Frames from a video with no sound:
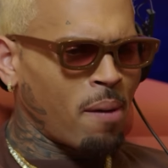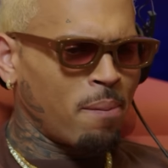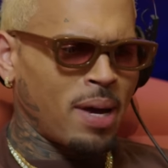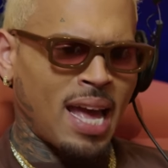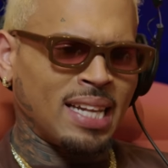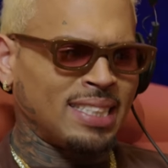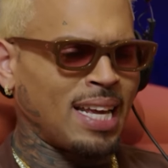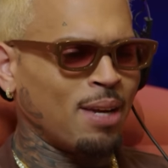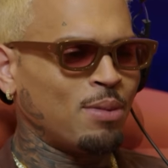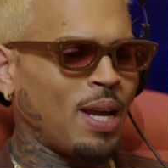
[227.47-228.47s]
But right, at the right.
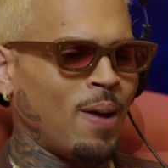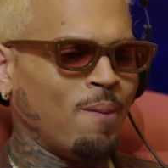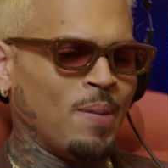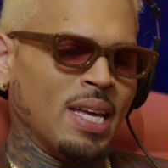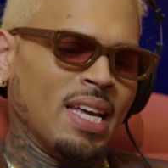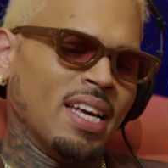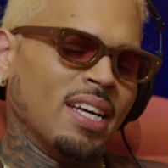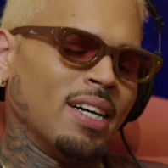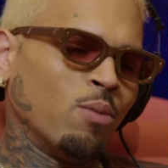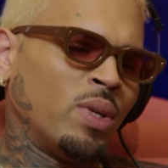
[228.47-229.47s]
same time,
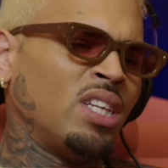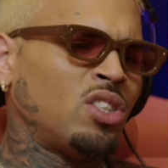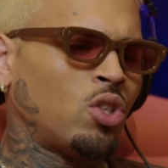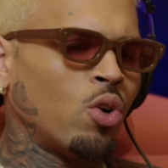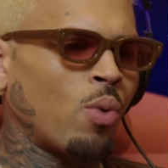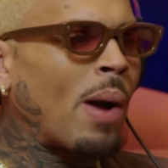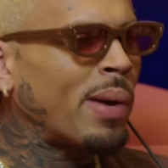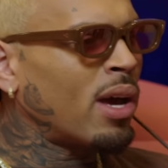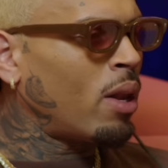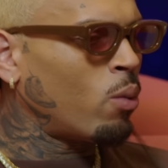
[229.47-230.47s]
with this tour, why we
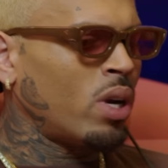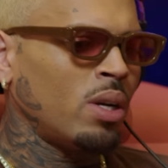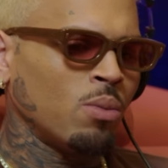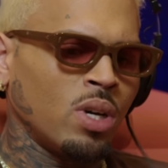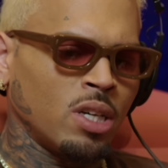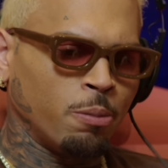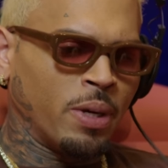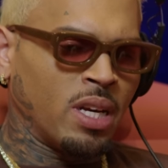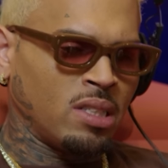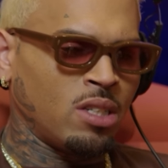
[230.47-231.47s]
called it one of the ones
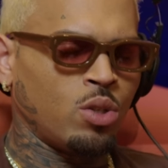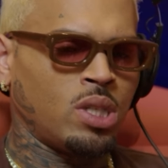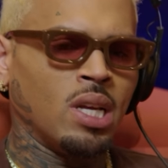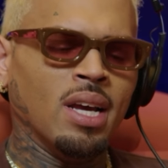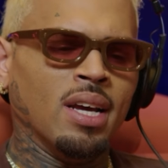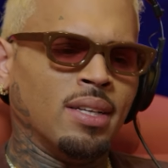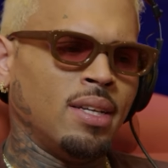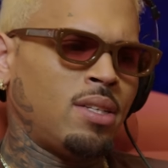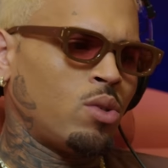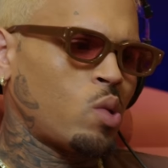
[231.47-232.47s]
because this is,
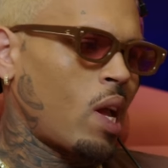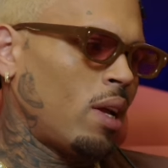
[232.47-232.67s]
this is. Like, I'm